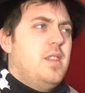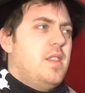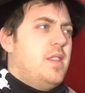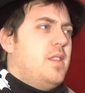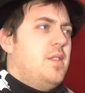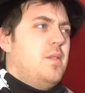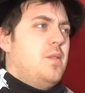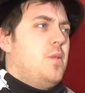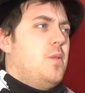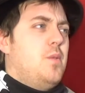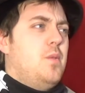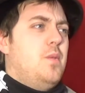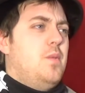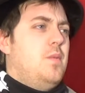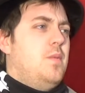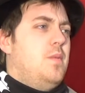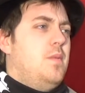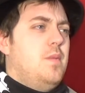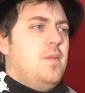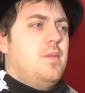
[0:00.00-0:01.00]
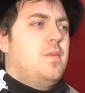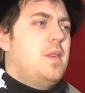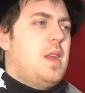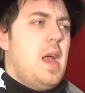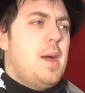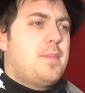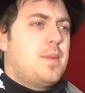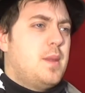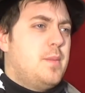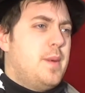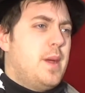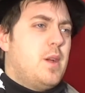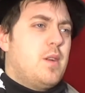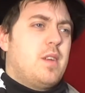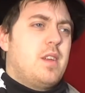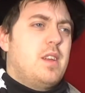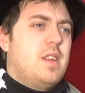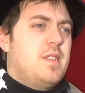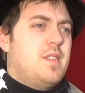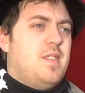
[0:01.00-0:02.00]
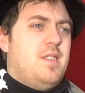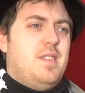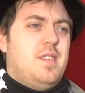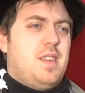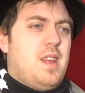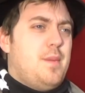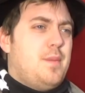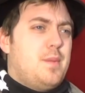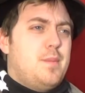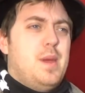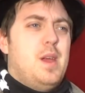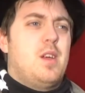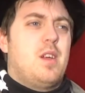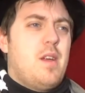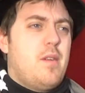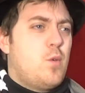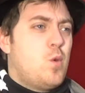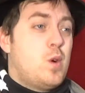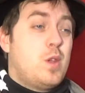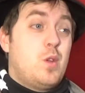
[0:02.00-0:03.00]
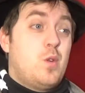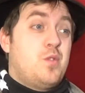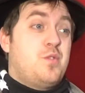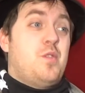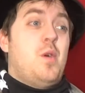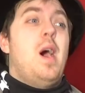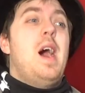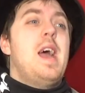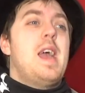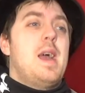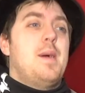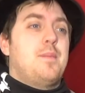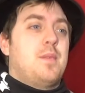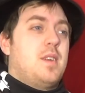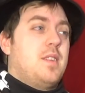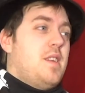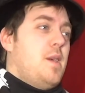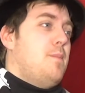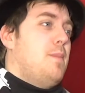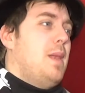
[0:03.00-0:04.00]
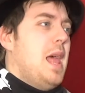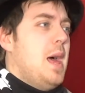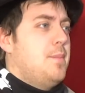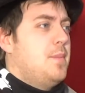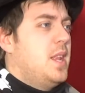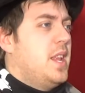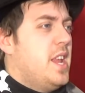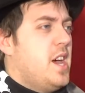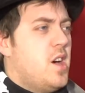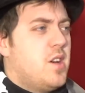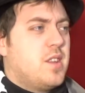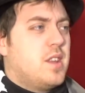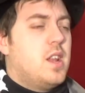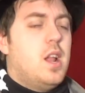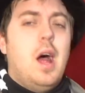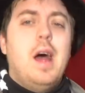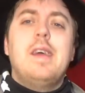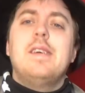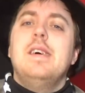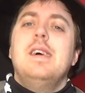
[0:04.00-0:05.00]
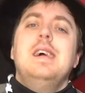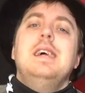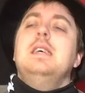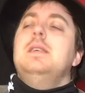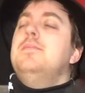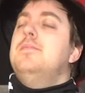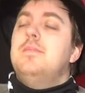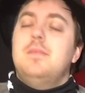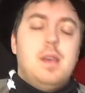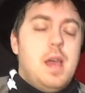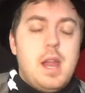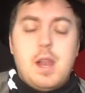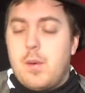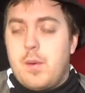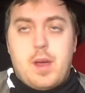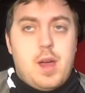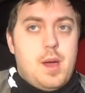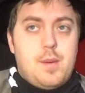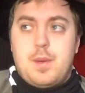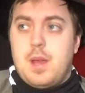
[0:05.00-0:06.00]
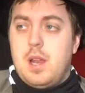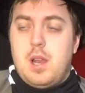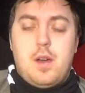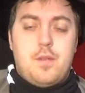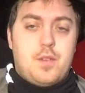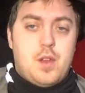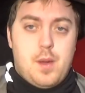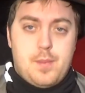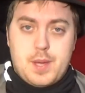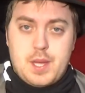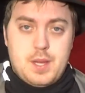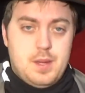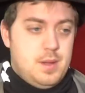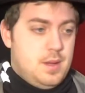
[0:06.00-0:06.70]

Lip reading: who Captain America is because he's Captain America. Everyone knows who I am because I blabbed it out, you know? Anyway, I'm getting off topic.